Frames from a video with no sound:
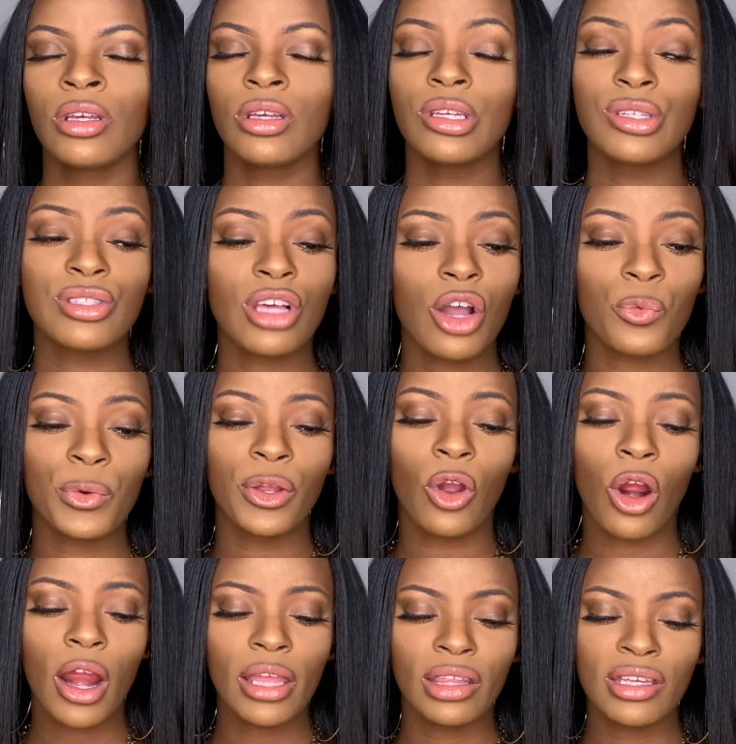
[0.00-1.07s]
So
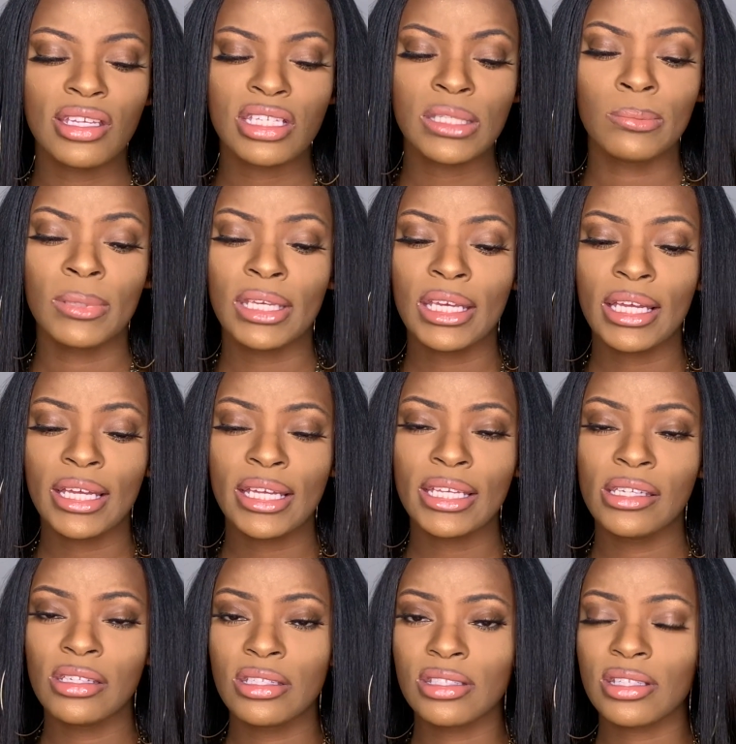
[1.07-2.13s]
regardless,
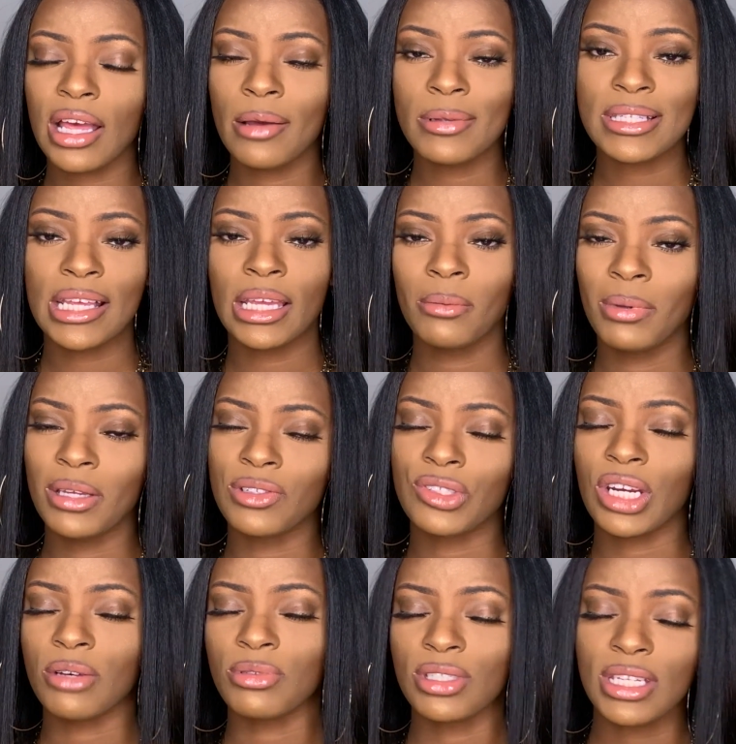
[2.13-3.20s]
because I was taking public
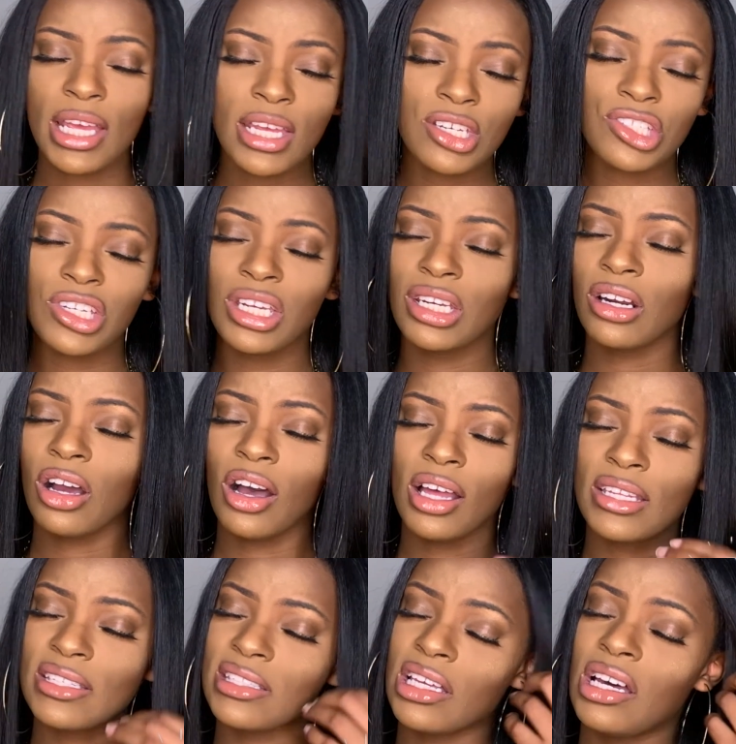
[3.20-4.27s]
transportation, all
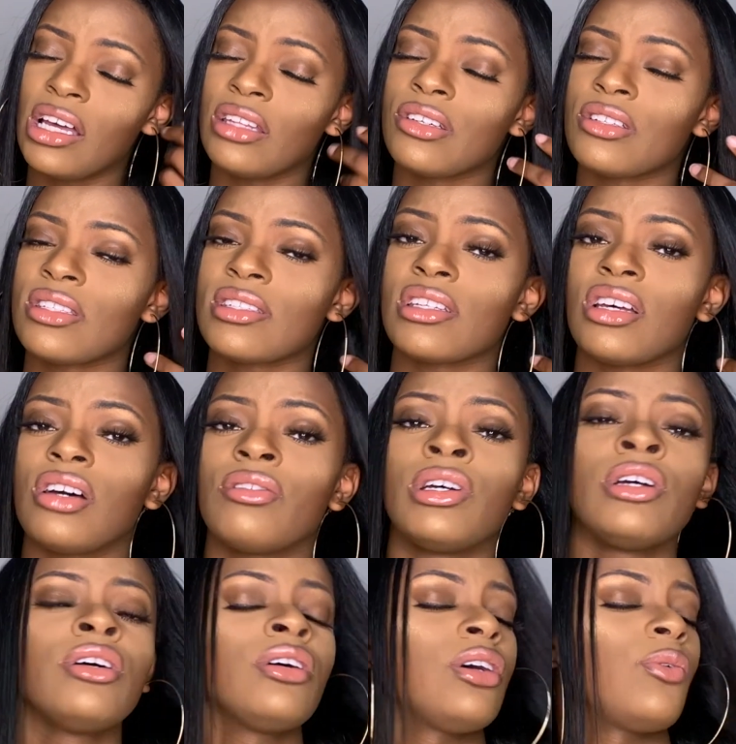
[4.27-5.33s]
this other stuff,
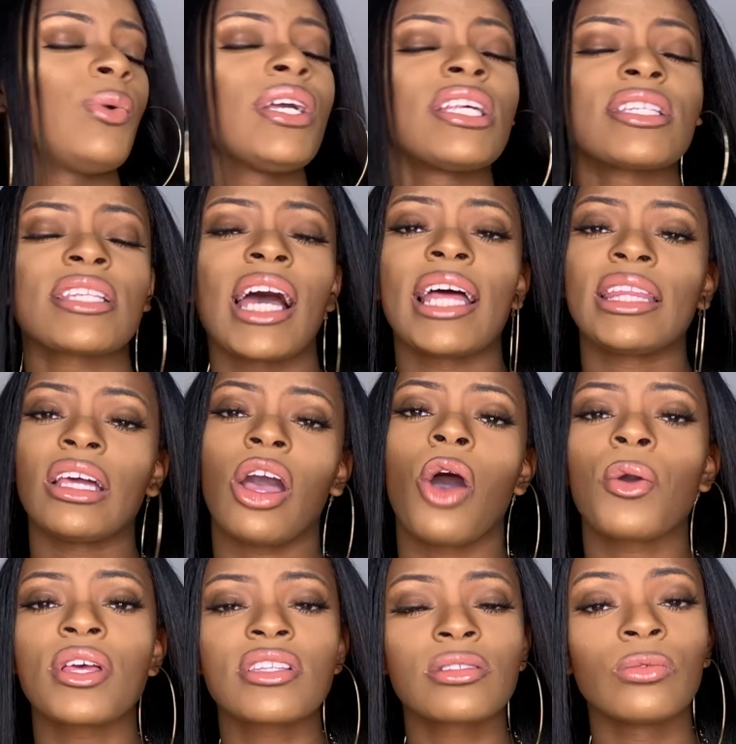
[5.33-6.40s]
we decided to go
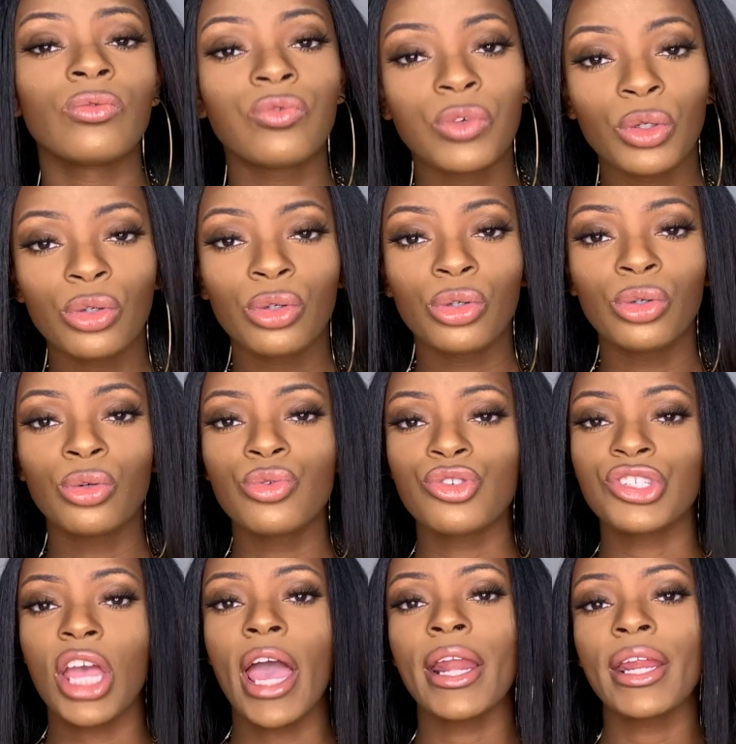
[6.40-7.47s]
get some food,
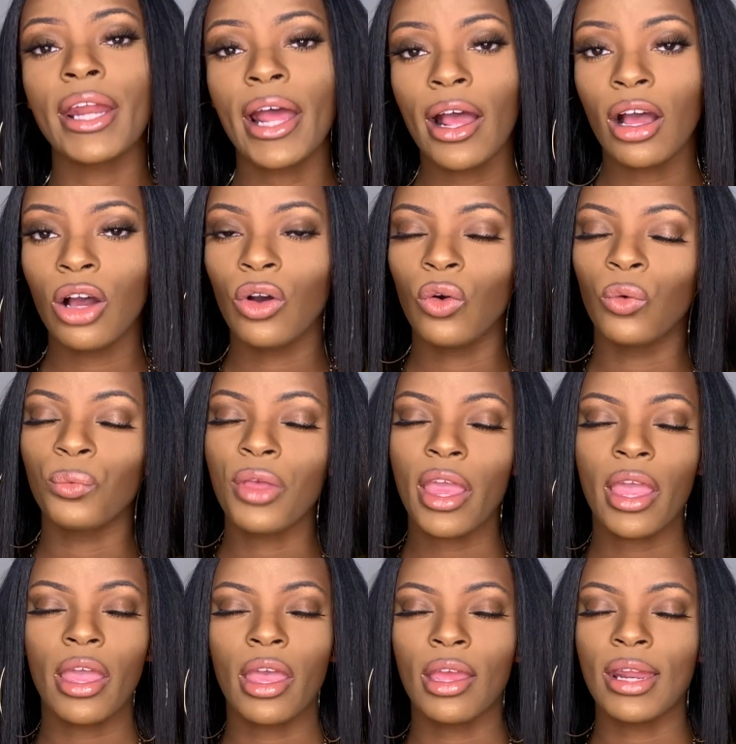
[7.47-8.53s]
chat it out,
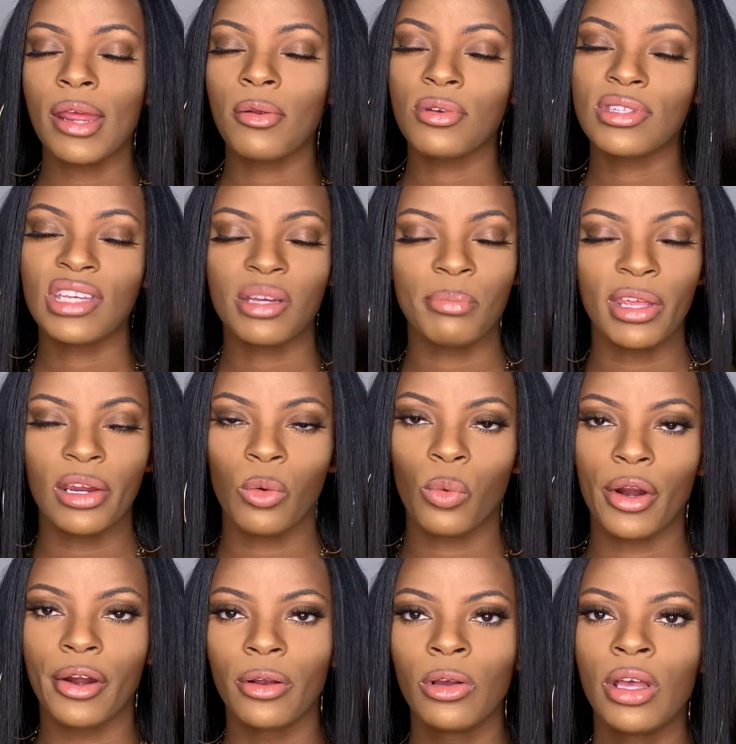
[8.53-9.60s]
and they took me to
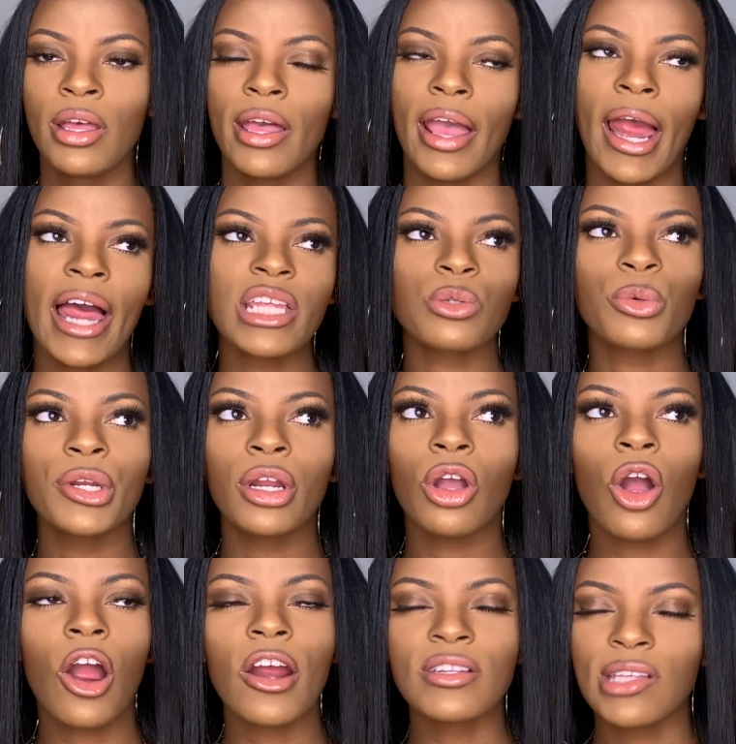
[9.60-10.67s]
work. As we're in the
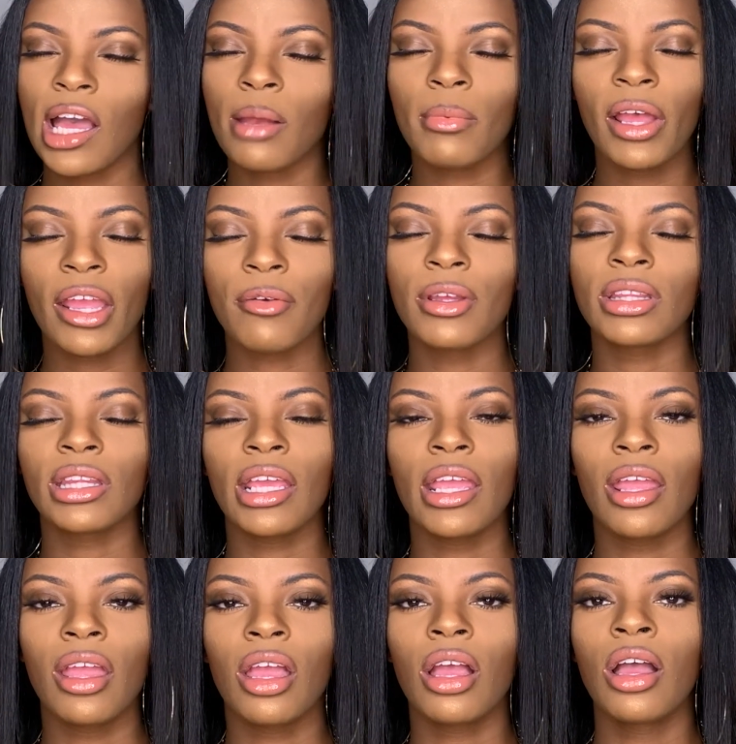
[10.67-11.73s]
car talking about
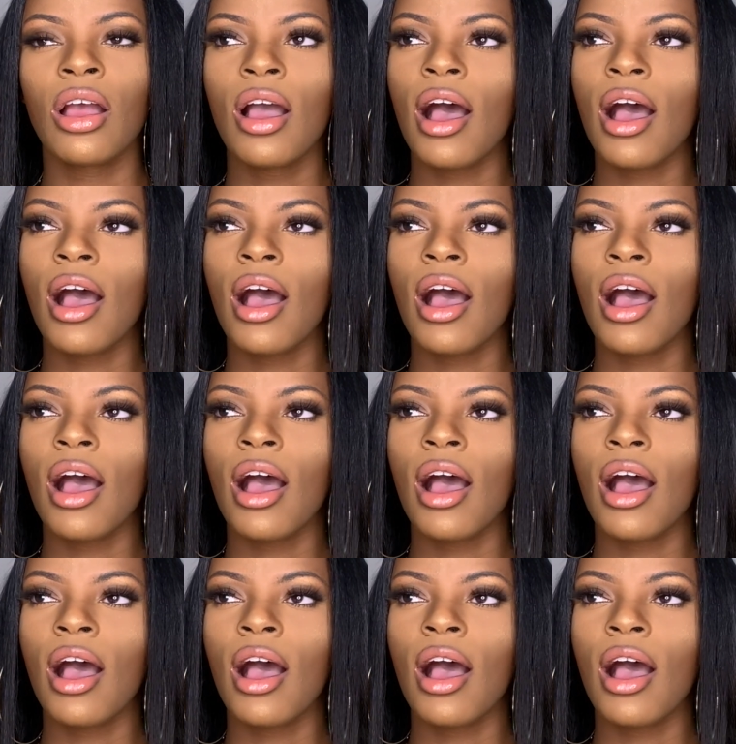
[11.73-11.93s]
everything,